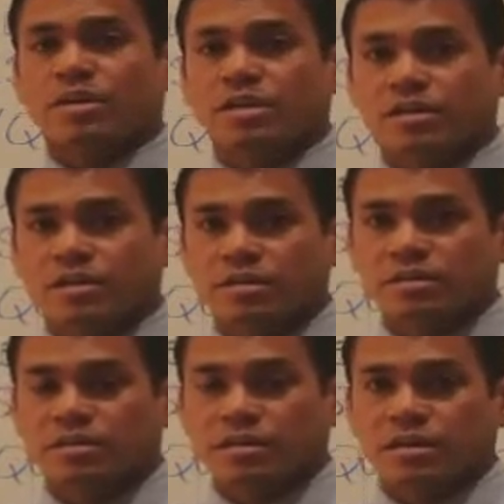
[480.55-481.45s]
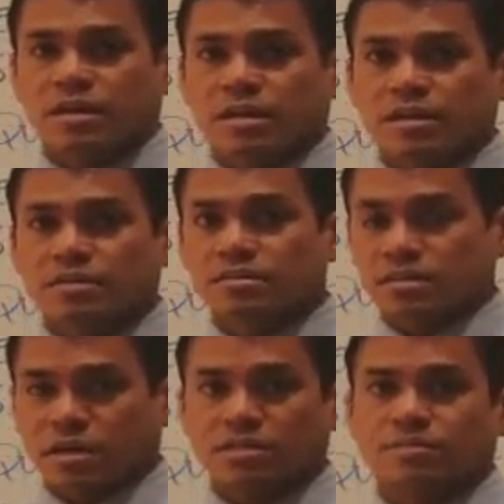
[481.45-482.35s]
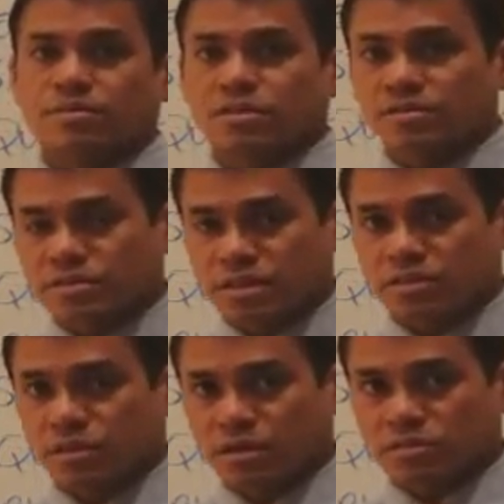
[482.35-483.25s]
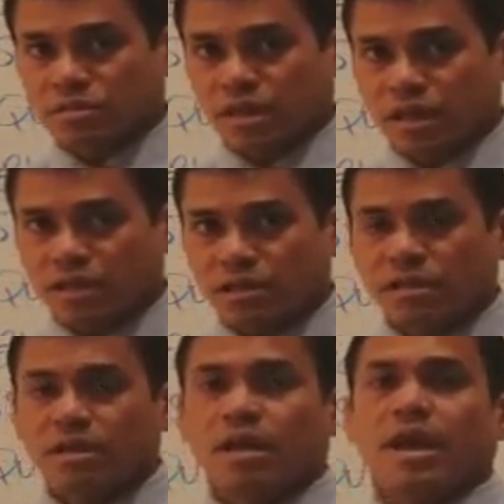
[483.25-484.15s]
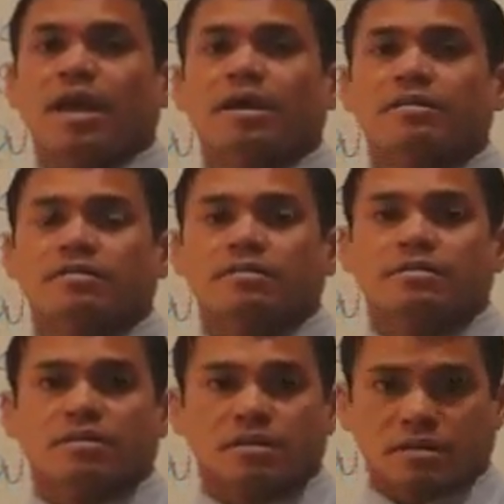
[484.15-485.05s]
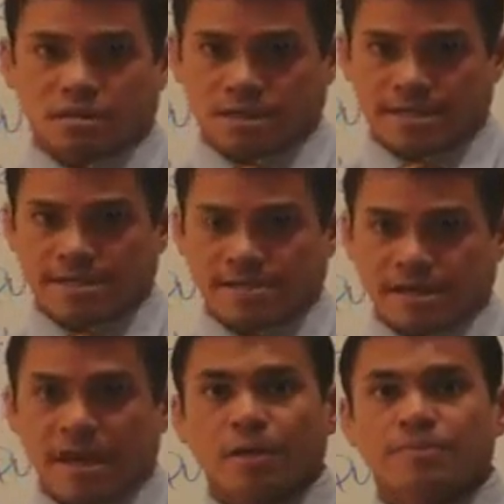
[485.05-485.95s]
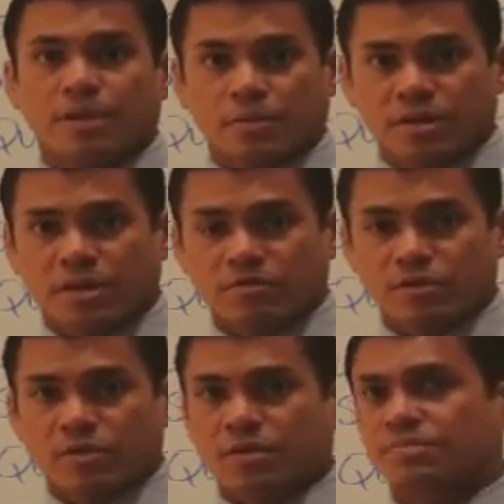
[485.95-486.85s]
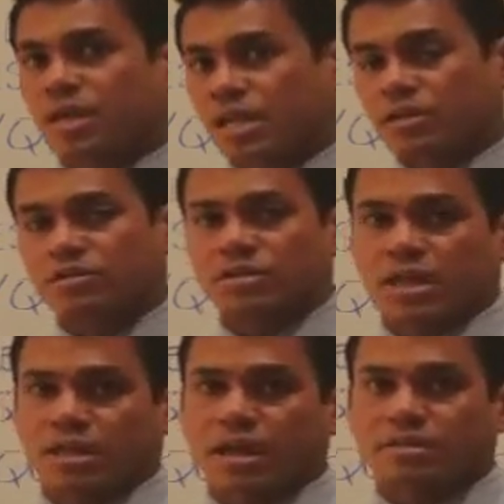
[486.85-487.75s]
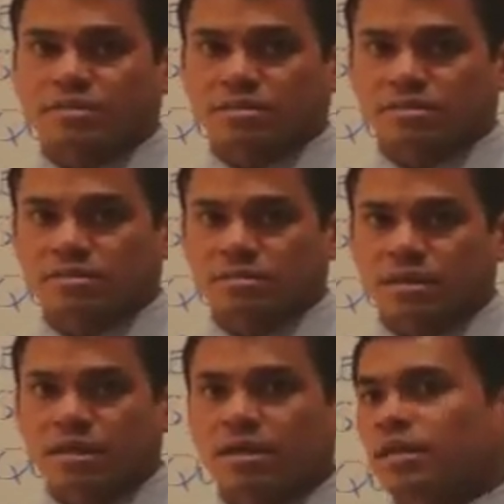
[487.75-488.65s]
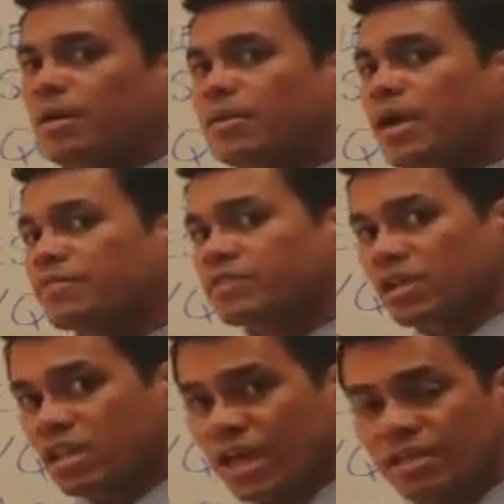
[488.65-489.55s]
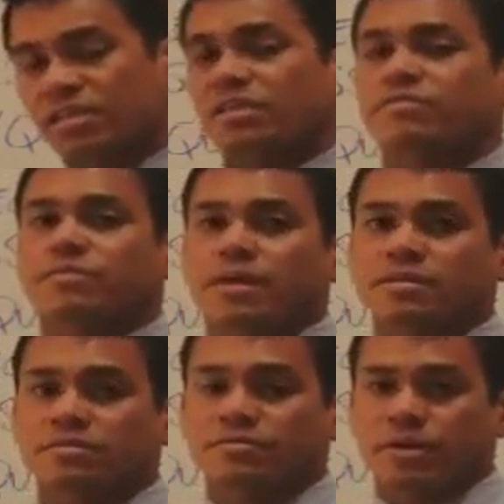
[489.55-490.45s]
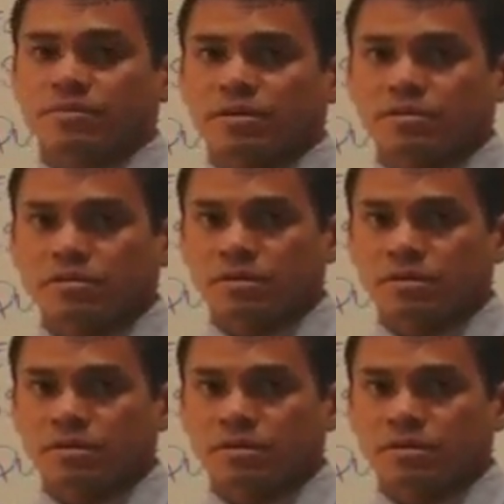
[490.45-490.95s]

here is the customer service that you also get and the help that we give you in obtaining your state license. Now we have to collect the information from you,